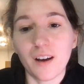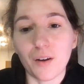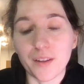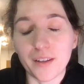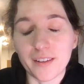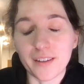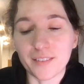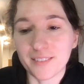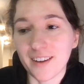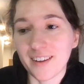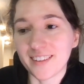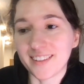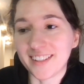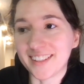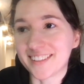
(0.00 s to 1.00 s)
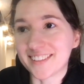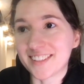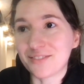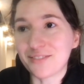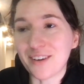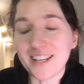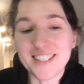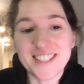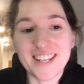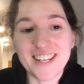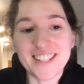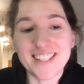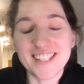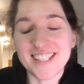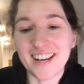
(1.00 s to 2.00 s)
how they like defend
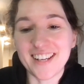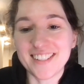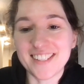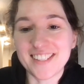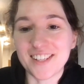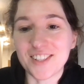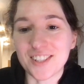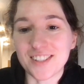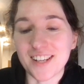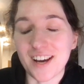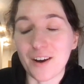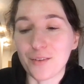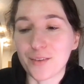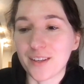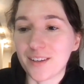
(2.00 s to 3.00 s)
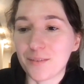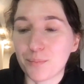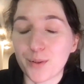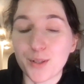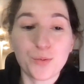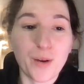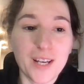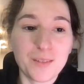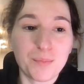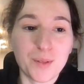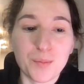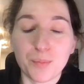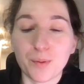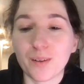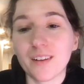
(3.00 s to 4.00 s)
their design decisions, how they persuade
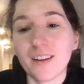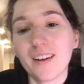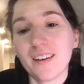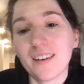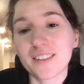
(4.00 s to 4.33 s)
people.